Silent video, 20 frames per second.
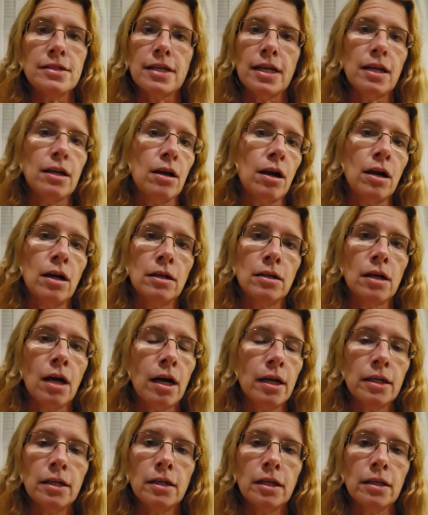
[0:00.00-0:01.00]
that are
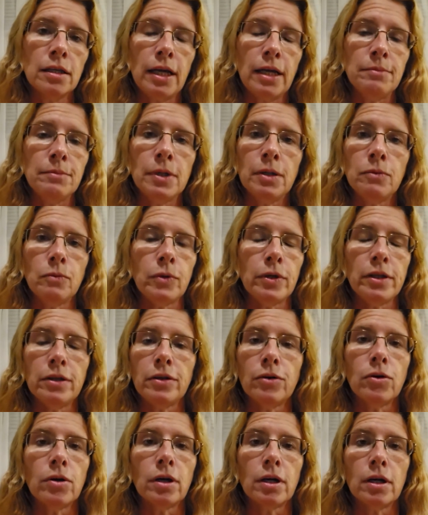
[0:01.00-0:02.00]
not in alignment with
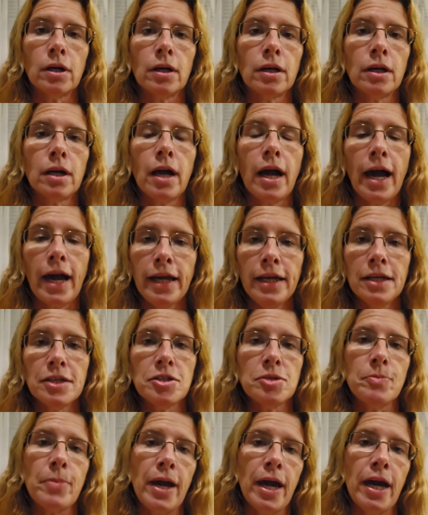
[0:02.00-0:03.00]
your
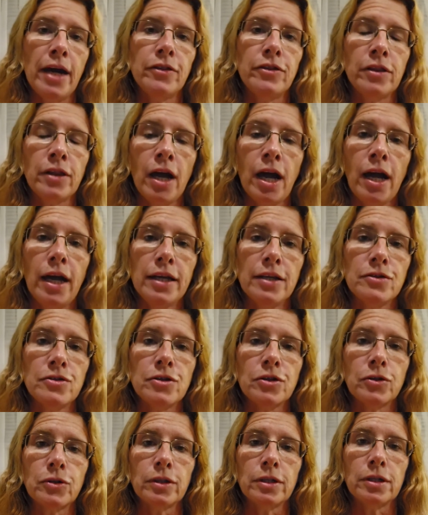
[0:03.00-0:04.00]
highest path and the
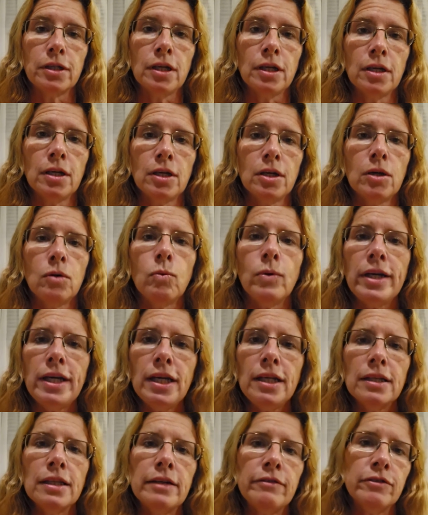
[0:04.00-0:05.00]
highest good.
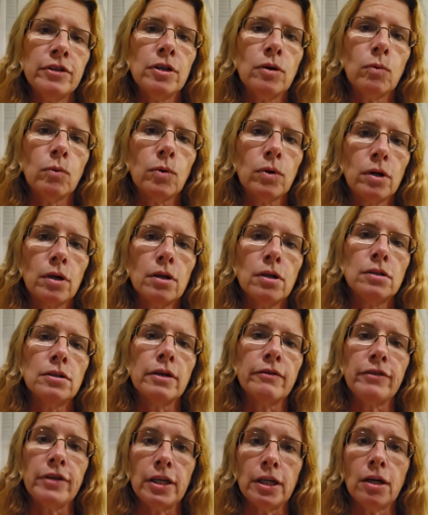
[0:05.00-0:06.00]
We live in a world
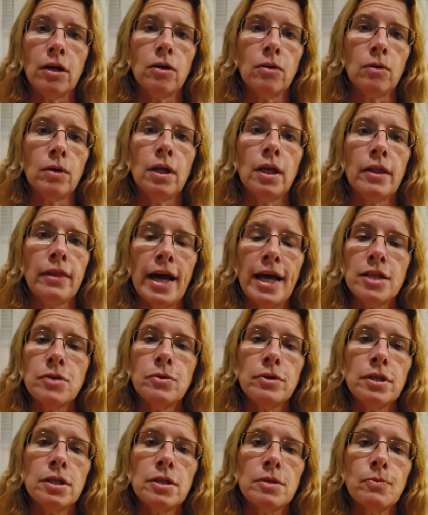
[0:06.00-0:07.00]
of ego. That's
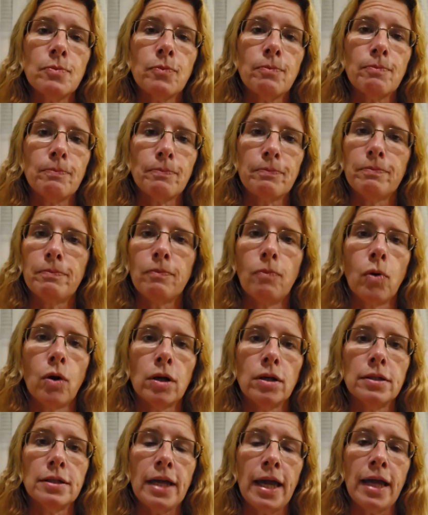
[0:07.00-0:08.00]
what this
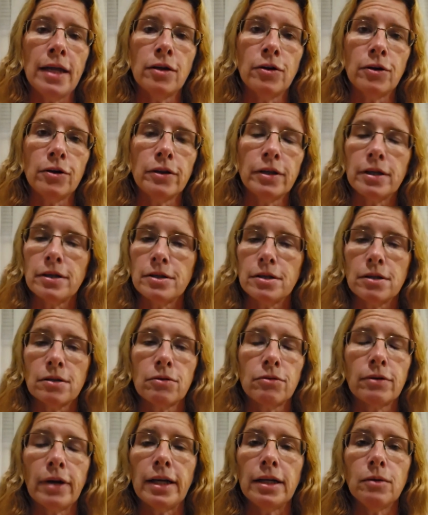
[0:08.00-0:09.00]
world and earth is
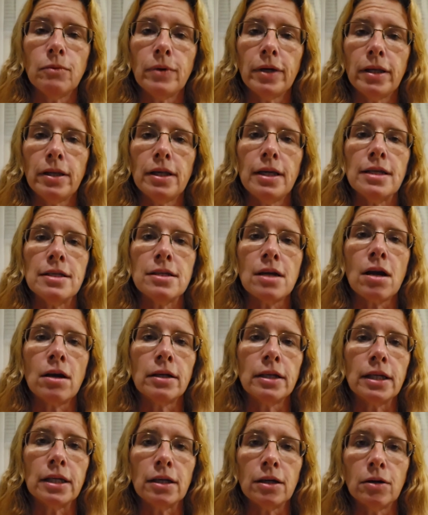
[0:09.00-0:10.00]
created with, is our
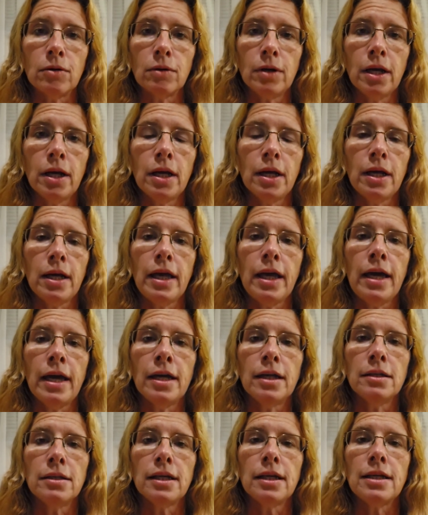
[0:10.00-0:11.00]
ego.
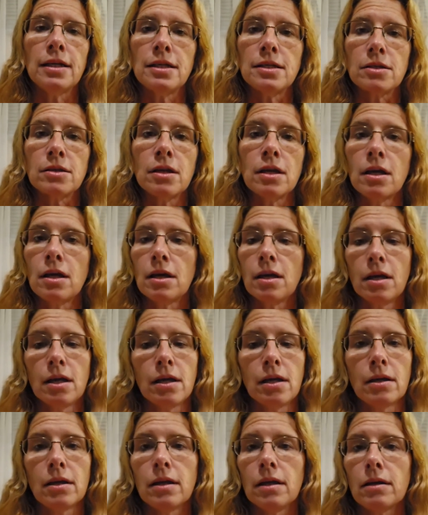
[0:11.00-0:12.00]
And it is
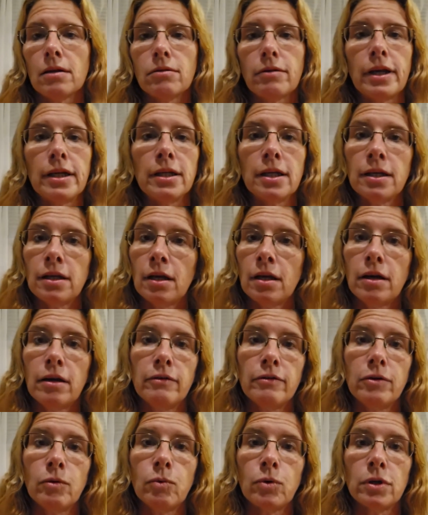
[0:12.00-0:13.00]
created
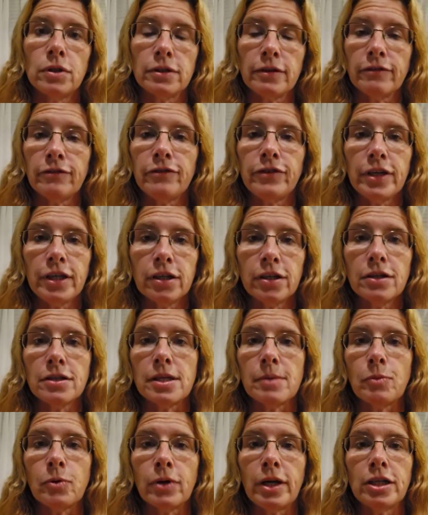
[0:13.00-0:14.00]
of a world of fear,
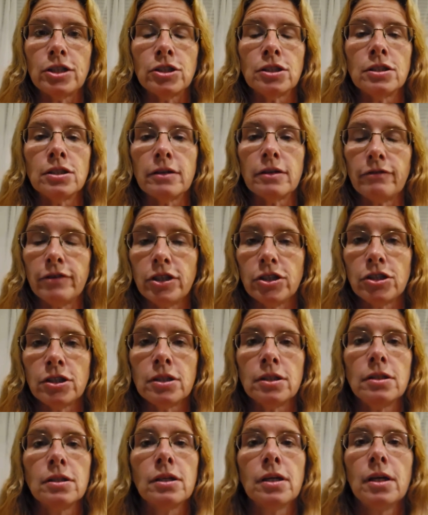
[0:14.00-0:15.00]
separation,
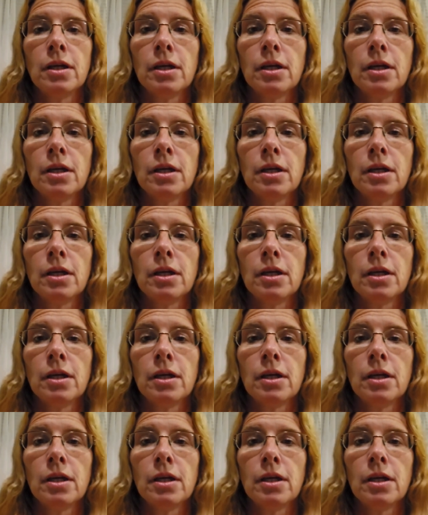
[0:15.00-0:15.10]
division,